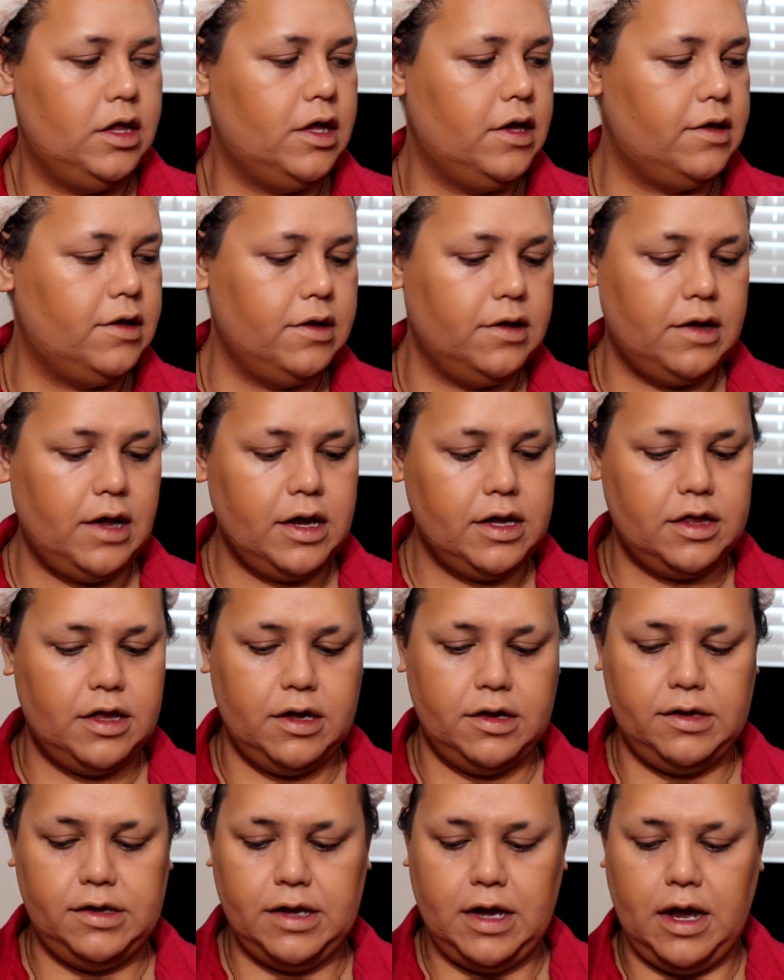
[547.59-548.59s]
This is like
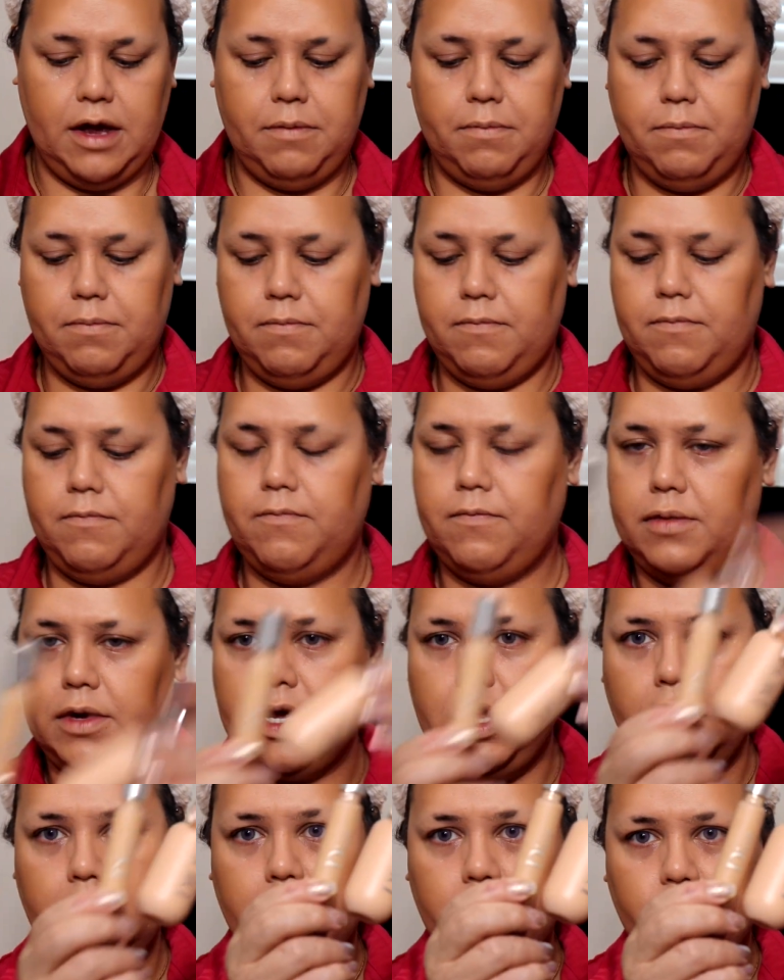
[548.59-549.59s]
the same
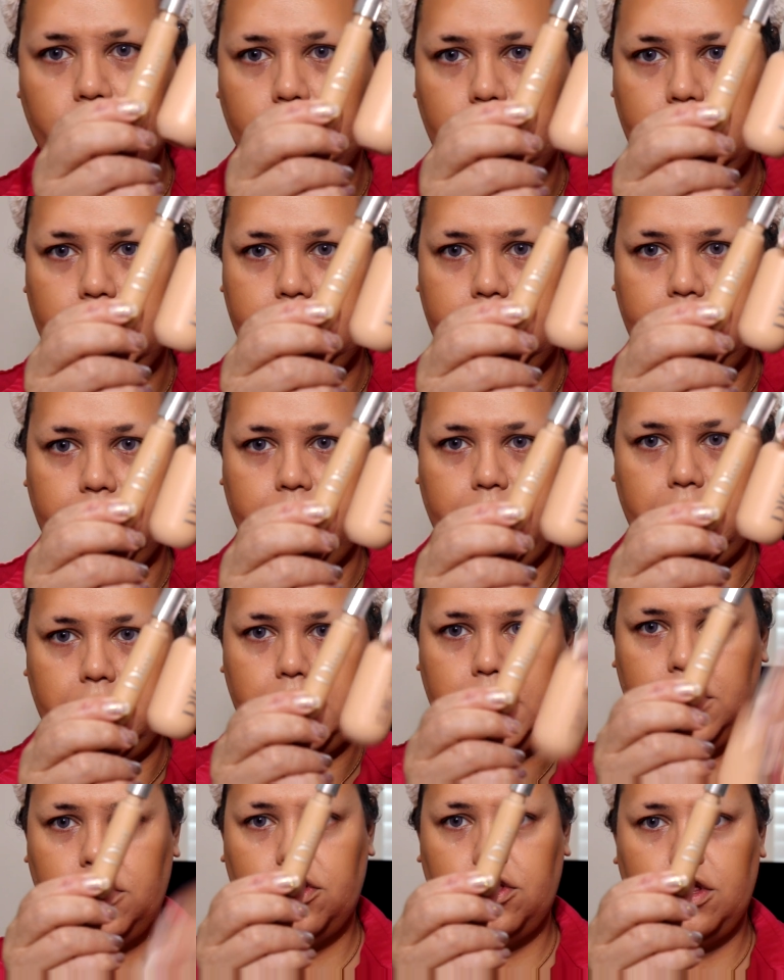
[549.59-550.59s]
collection as the
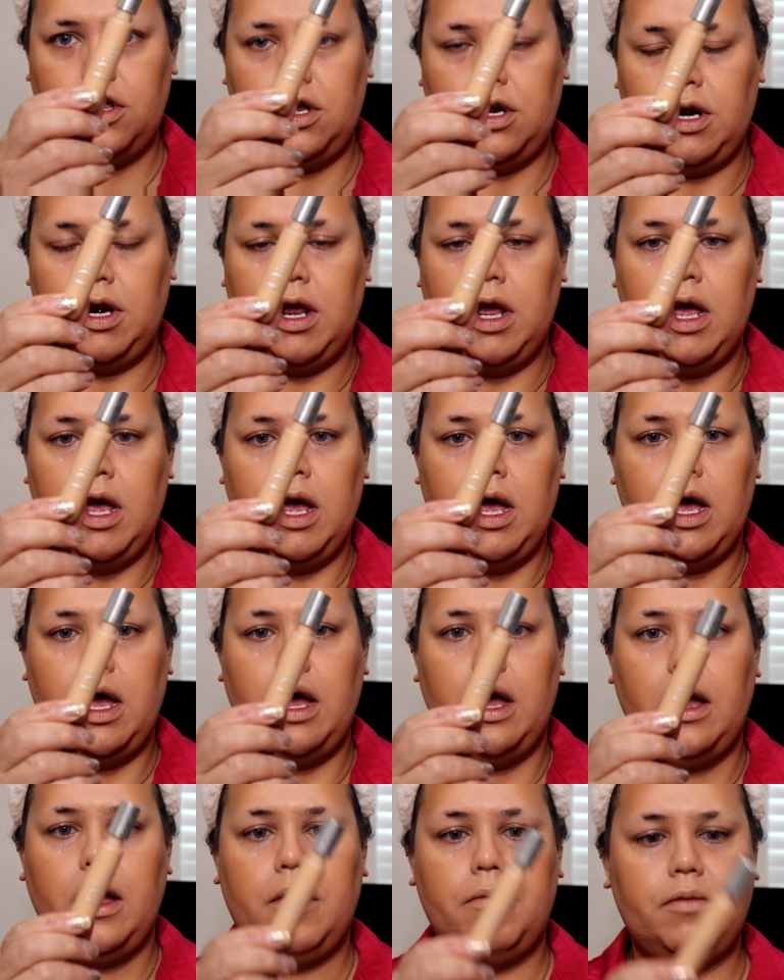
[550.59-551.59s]
foundation.
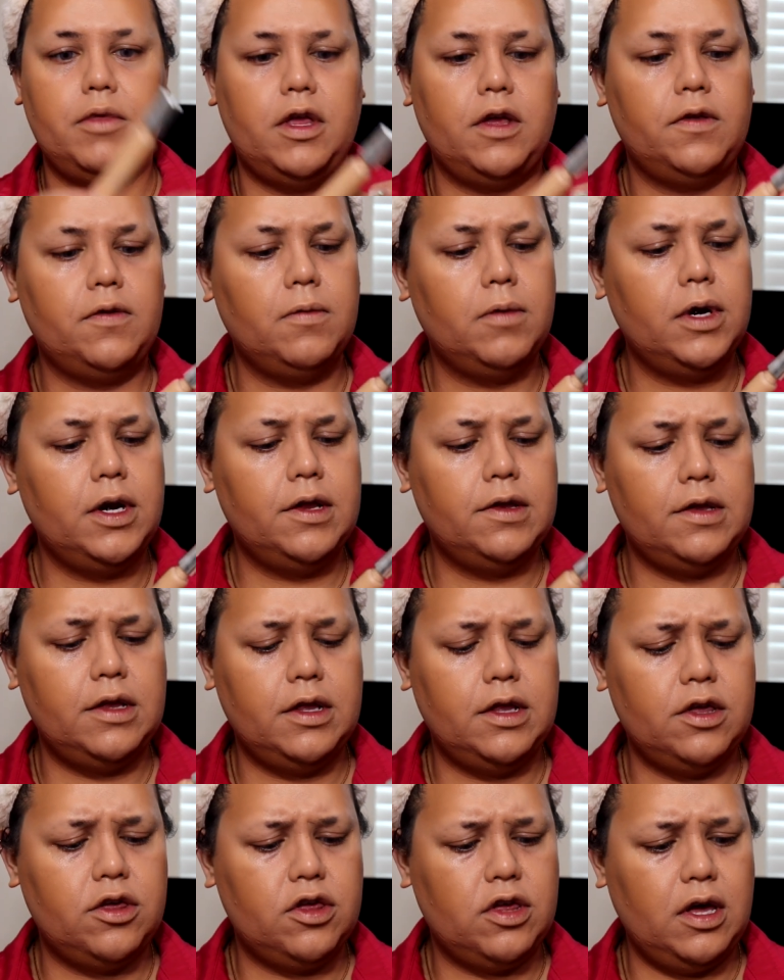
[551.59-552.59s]
Um, this one is
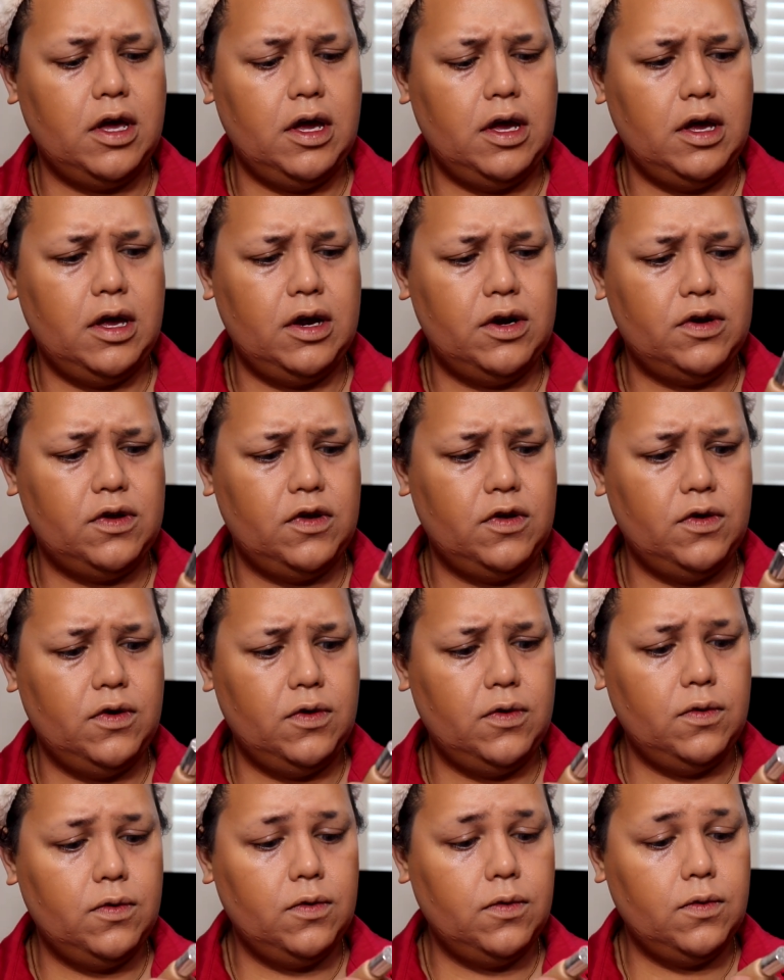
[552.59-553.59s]
in the shade
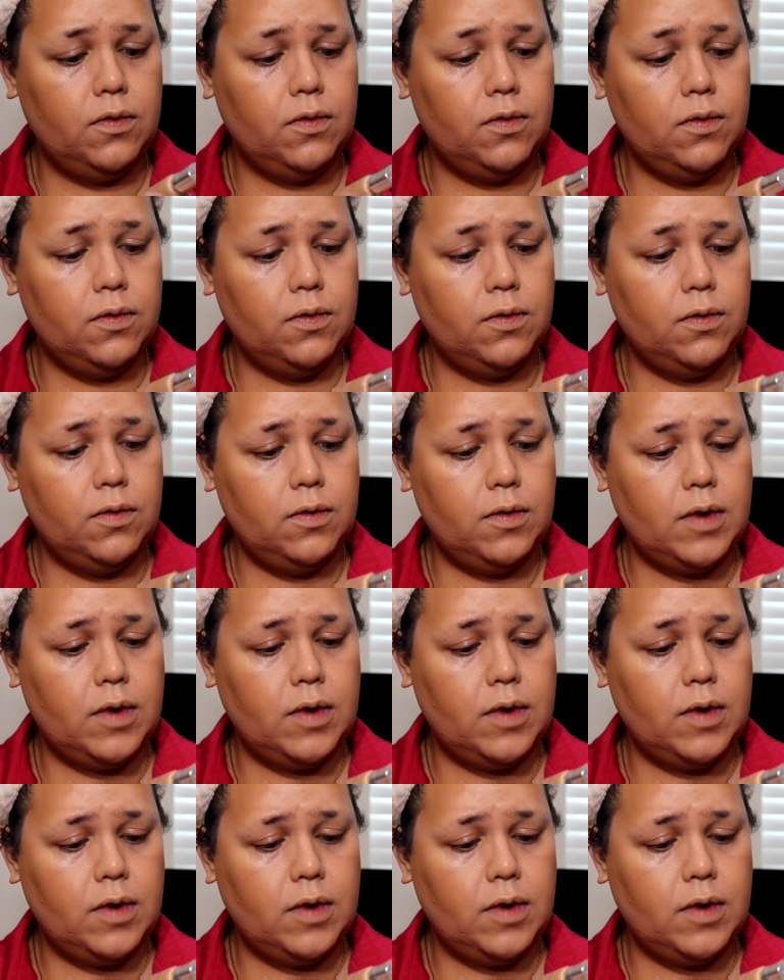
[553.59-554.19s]
2...